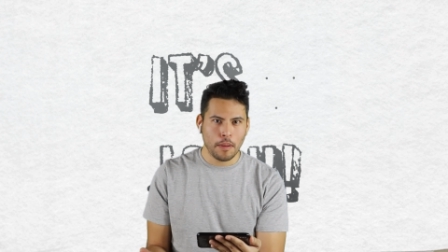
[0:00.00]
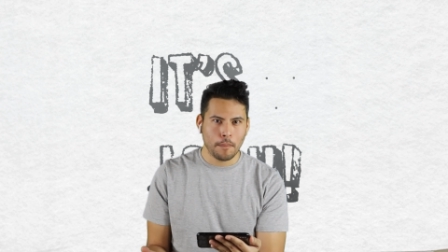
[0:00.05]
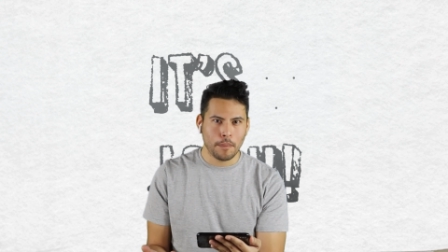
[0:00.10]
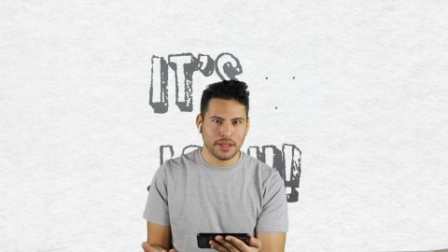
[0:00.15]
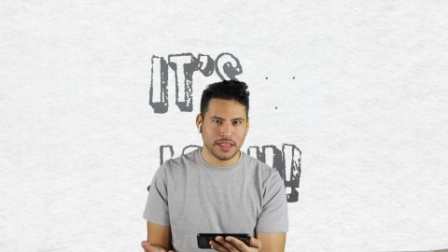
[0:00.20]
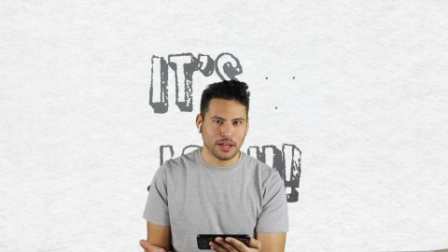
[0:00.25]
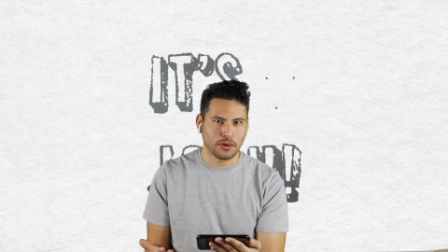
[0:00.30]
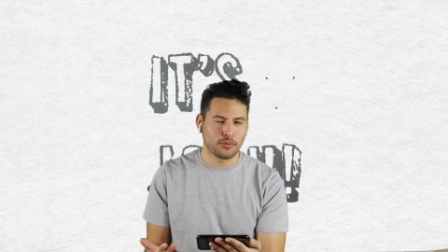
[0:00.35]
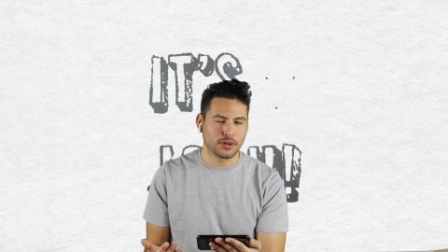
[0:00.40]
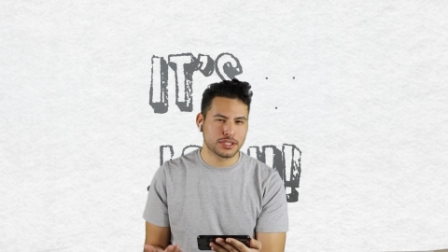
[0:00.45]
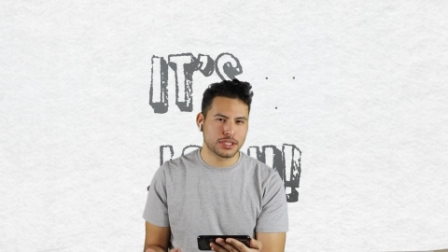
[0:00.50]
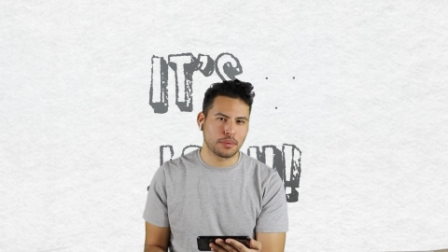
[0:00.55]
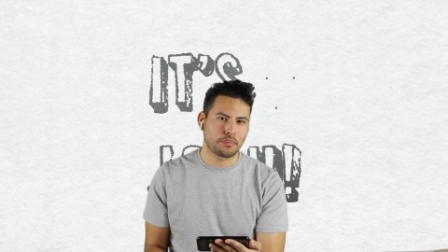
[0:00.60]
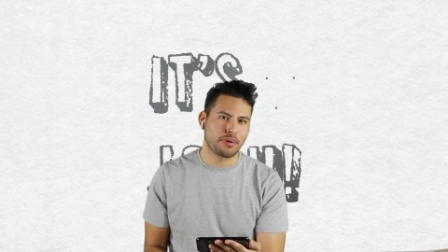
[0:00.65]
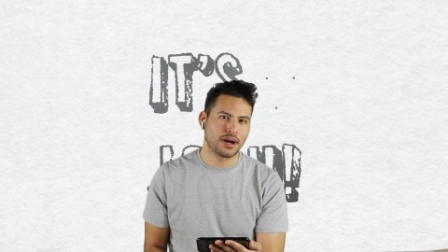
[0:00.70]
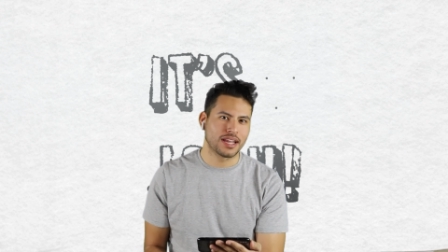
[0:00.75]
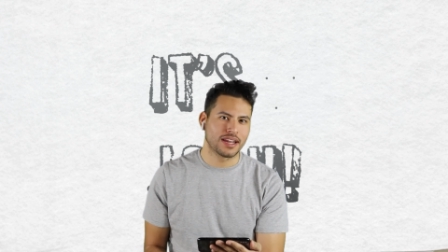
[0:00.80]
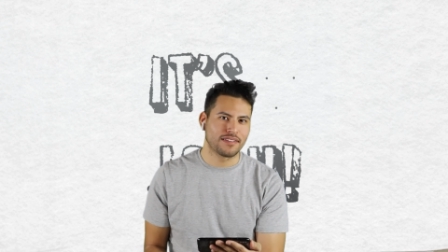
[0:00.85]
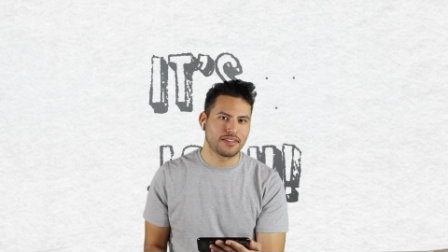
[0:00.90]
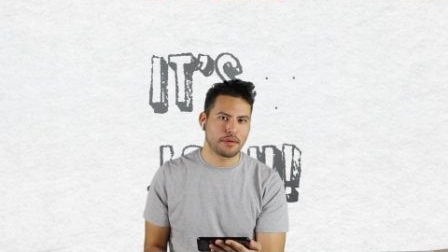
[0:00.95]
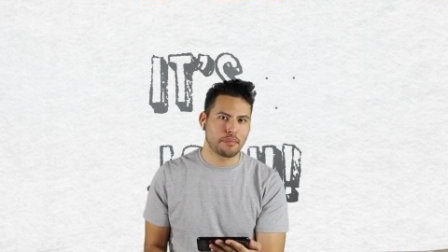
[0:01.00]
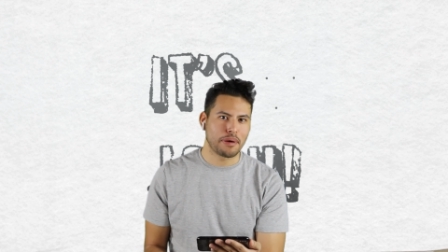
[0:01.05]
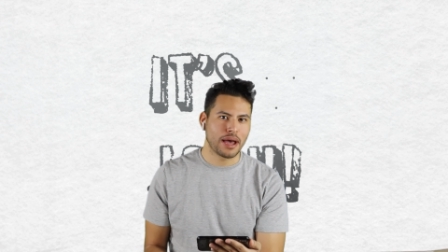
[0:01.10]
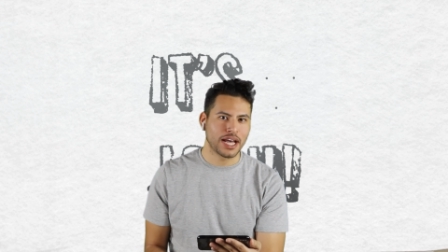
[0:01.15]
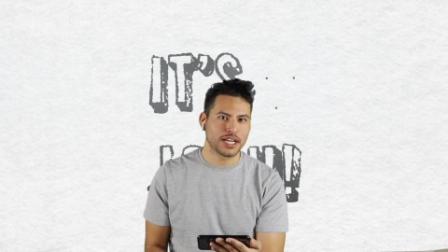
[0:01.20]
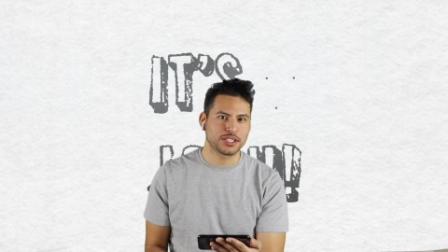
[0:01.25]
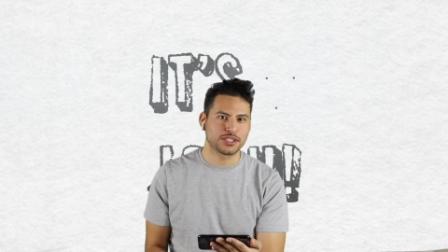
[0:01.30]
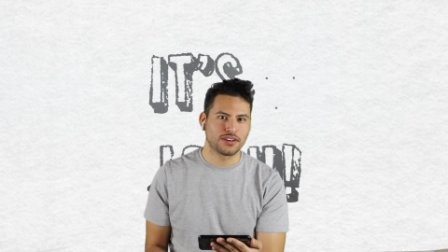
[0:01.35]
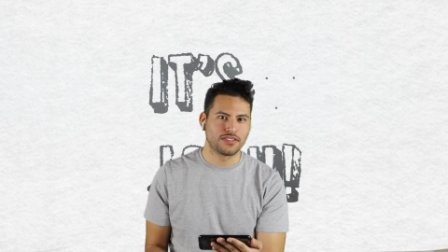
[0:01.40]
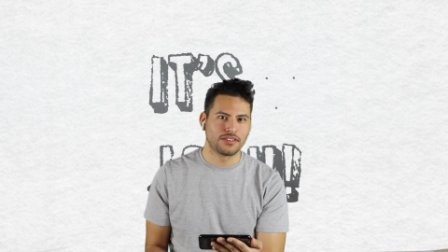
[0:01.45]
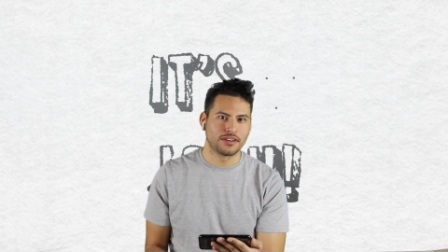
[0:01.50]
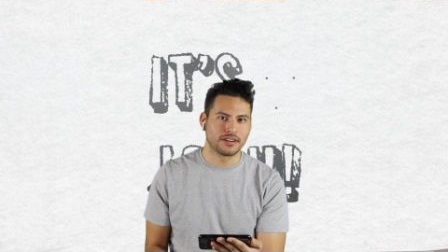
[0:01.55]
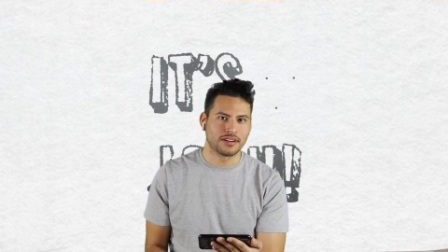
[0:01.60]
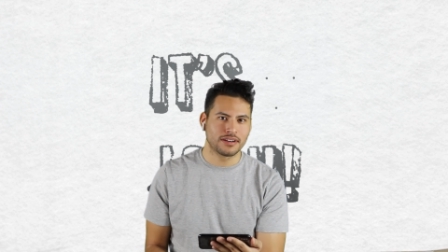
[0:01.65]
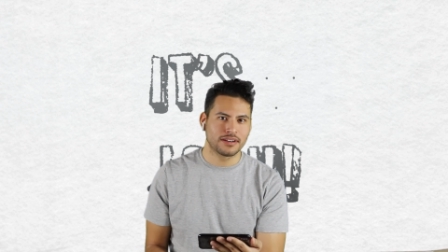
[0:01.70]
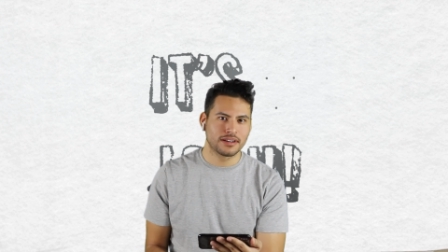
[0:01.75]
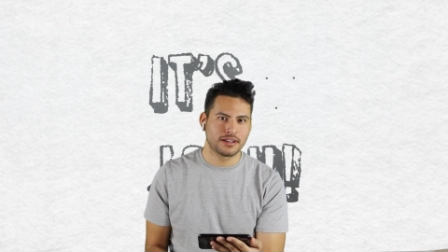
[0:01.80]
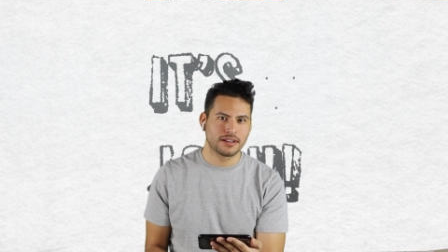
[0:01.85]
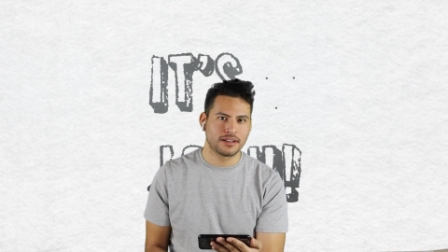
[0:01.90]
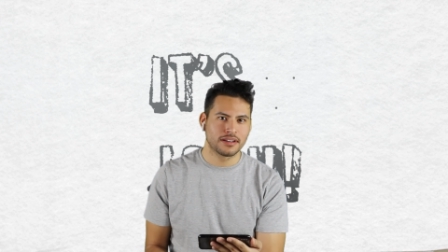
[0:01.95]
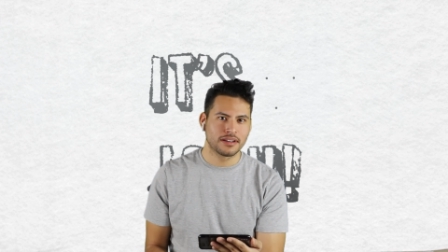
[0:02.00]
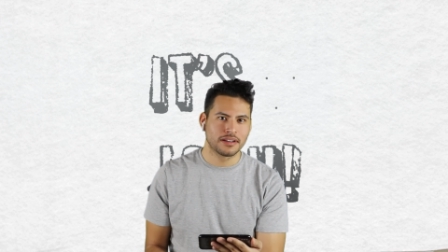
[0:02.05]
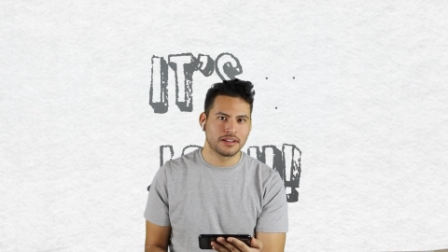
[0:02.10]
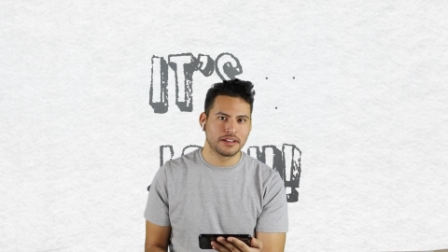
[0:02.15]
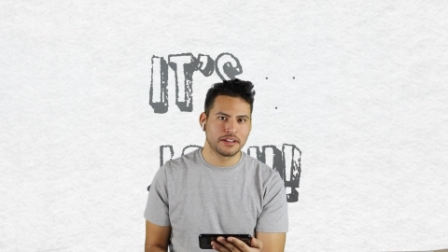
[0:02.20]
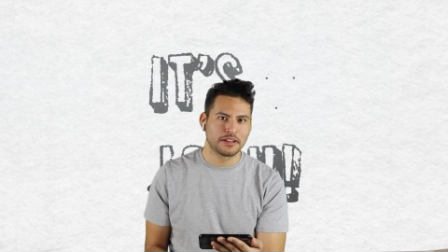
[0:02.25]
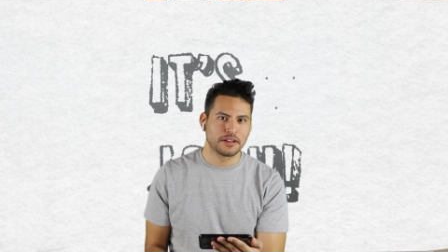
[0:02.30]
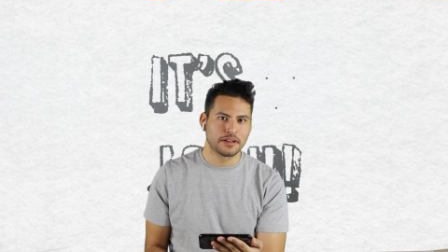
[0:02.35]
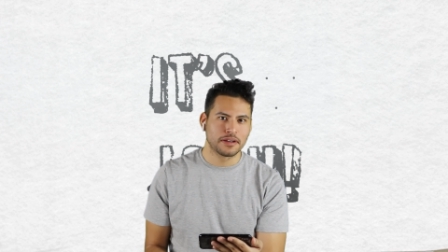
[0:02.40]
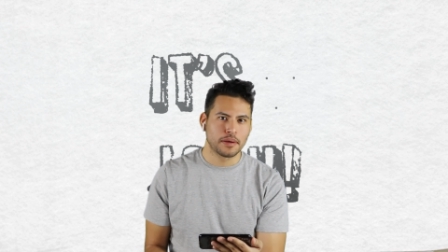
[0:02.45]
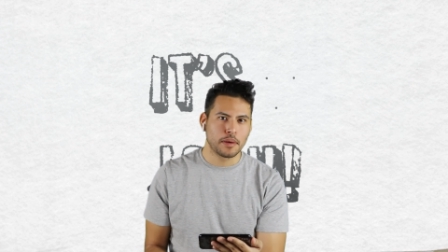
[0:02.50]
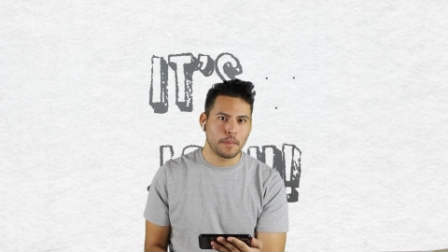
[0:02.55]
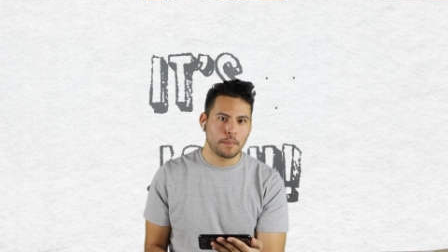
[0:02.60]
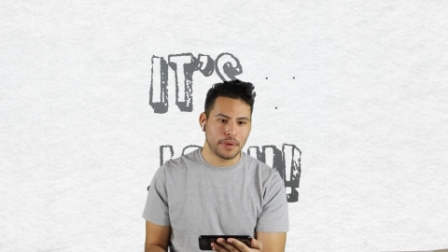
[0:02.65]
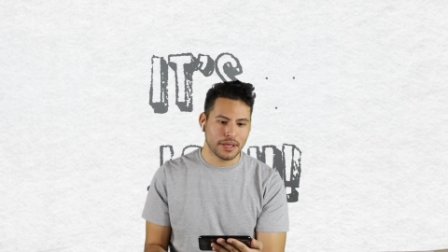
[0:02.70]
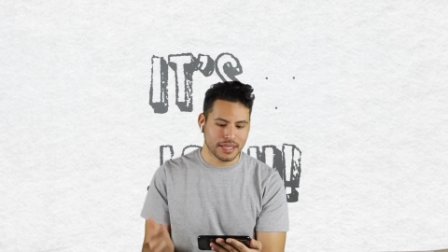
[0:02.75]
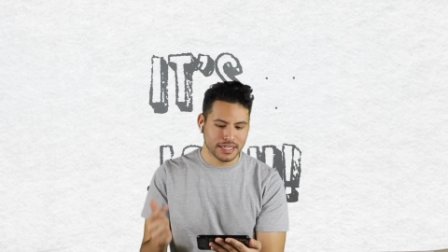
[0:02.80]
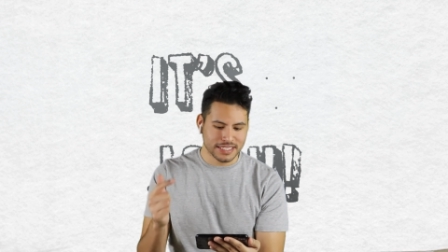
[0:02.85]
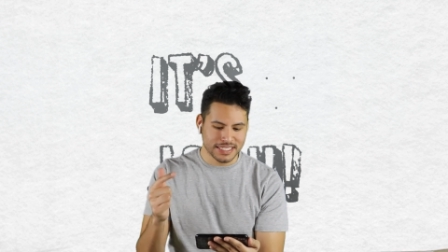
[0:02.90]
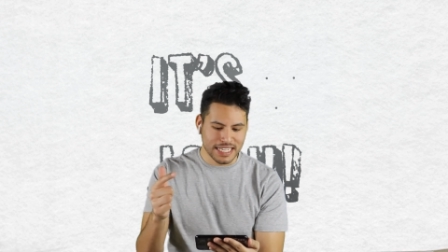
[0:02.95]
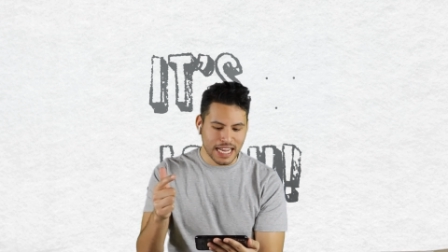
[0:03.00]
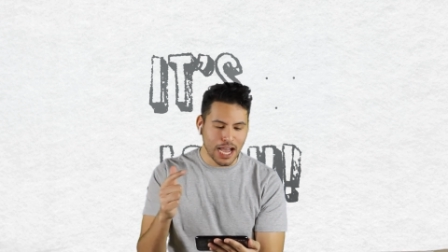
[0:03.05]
But then what's the point of the Passover? Because